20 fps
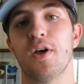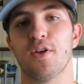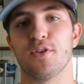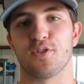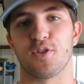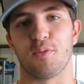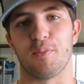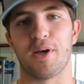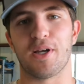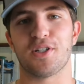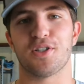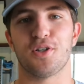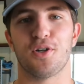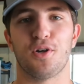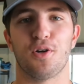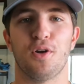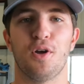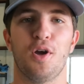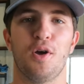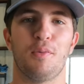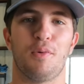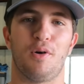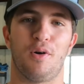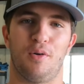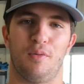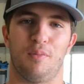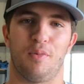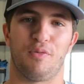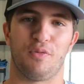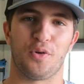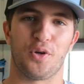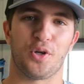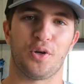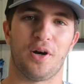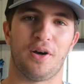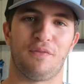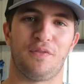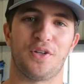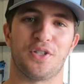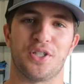So make sure before you go
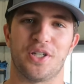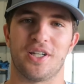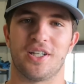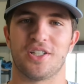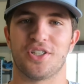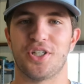out fishing,